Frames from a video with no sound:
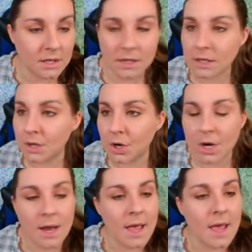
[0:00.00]

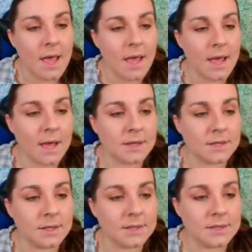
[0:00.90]
here
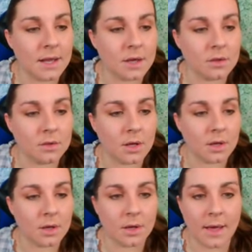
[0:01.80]
and let's take a
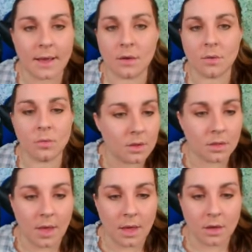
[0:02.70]
look at, oh,
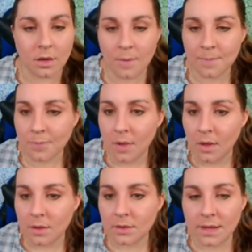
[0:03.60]
thank you.
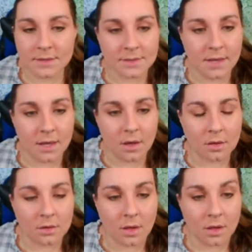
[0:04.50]
Let's take a
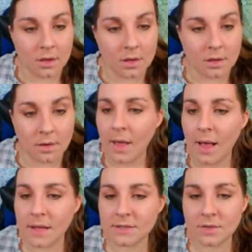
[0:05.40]
look
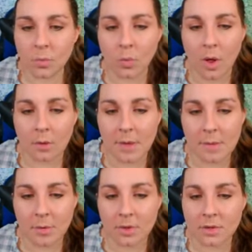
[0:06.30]
at some
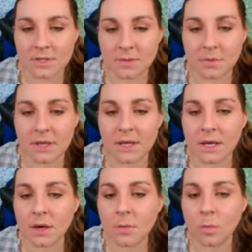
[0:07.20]
wallpaper. There's some
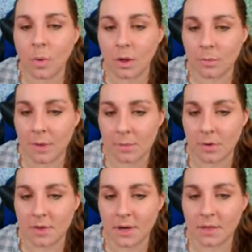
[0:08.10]
gingham
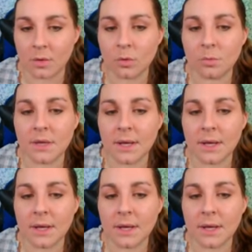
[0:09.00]
wallpaper that I think would be